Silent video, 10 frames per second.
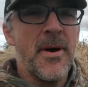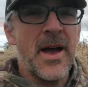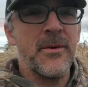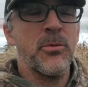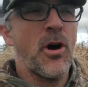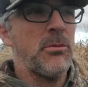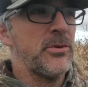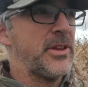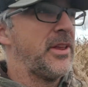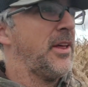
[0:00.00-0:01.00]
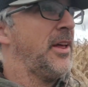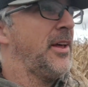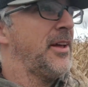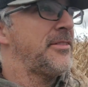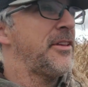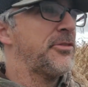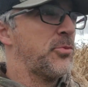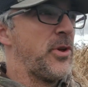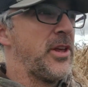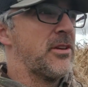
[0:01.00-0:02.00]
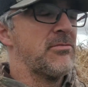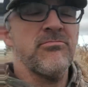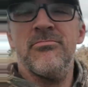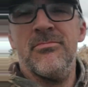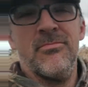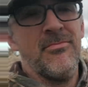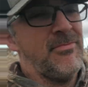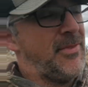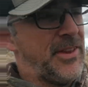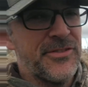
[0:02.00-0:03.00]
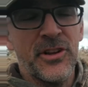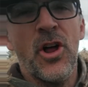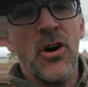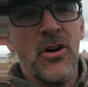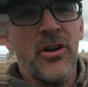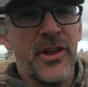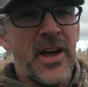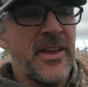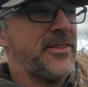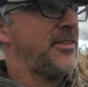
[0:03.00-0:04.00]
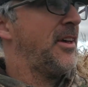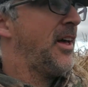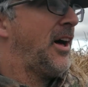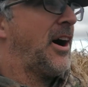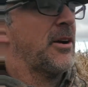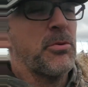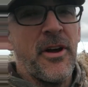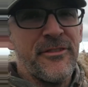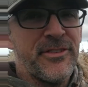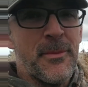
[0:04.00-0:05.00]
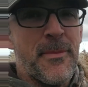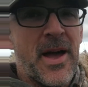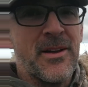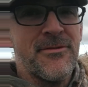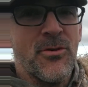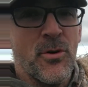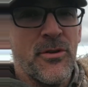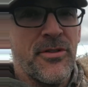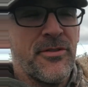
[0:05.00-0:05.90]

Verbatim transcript: back probably this week. It's the long haul, guys. I'm going to probably flip back and forth